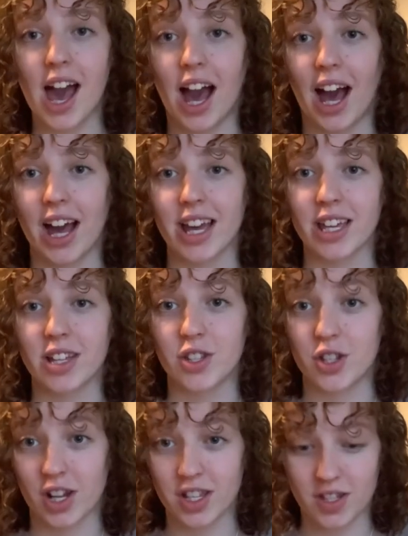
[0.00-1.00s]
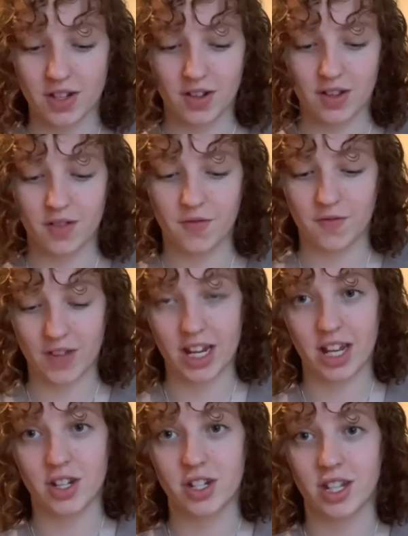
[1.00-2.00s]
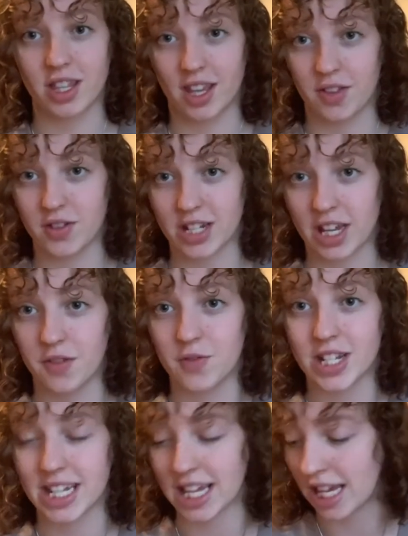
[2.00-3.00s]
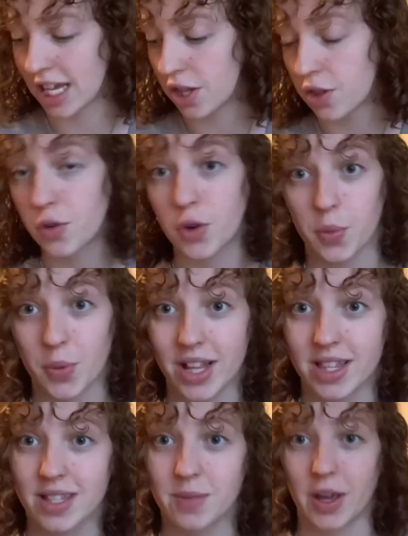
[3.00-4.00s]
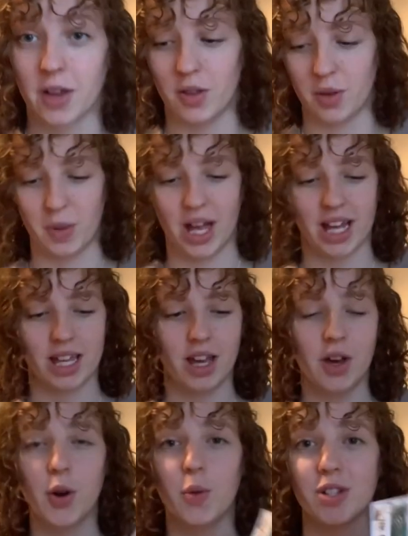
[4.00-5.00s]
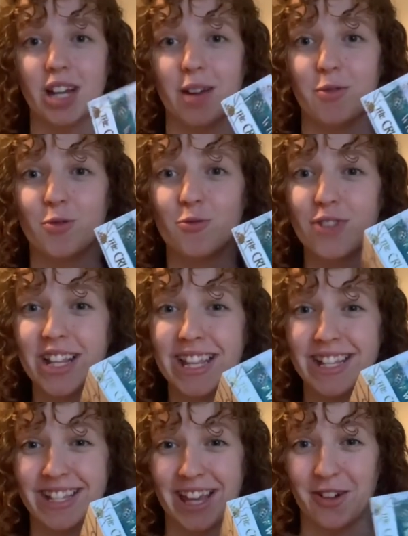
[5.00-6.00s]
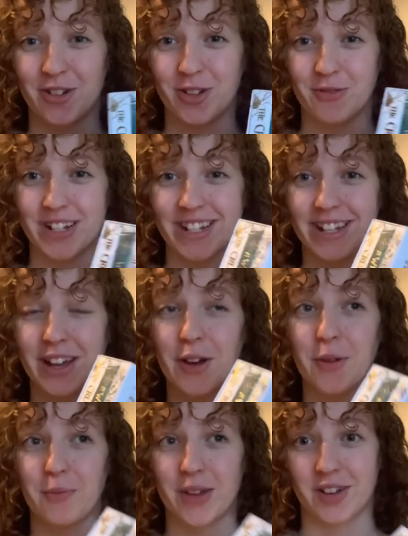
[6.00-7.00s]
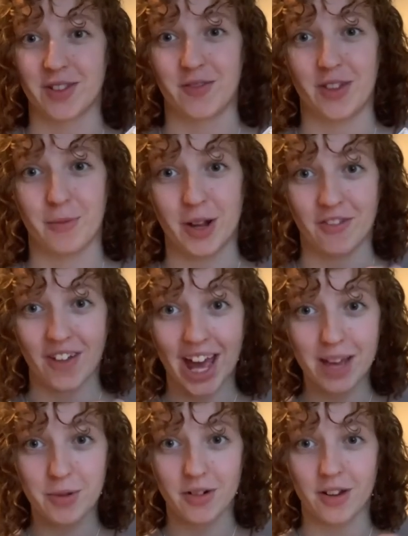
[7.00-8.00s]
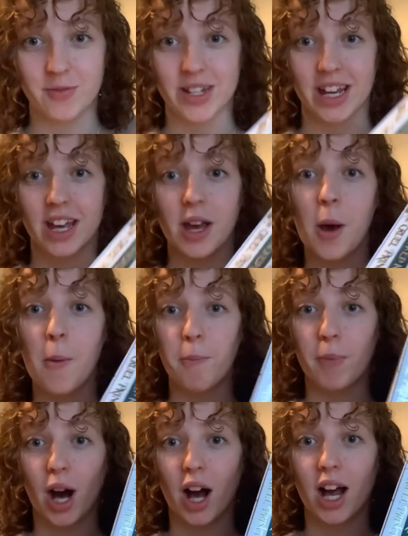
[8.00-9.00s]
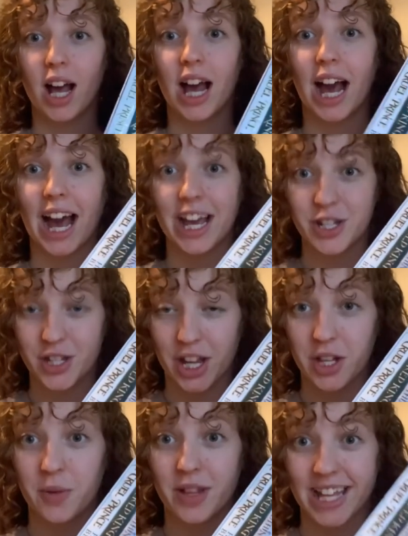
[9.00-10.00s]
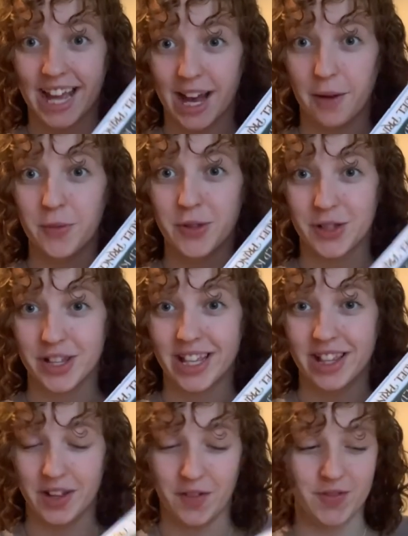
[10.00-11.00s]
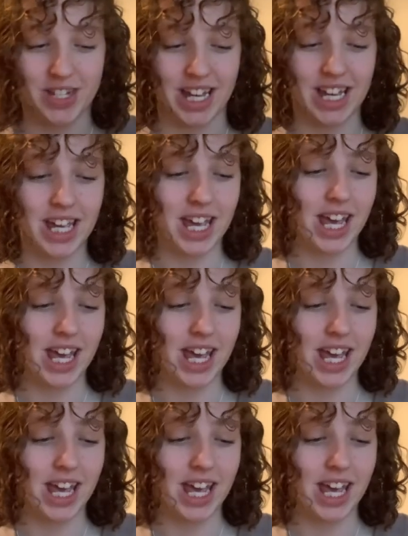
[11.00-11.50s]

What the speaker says: I just finished the other day reading The Crow Prince by Holly Black, which I was really scared to read because of the amount of hype around it, but I genuinely absolutely loved it.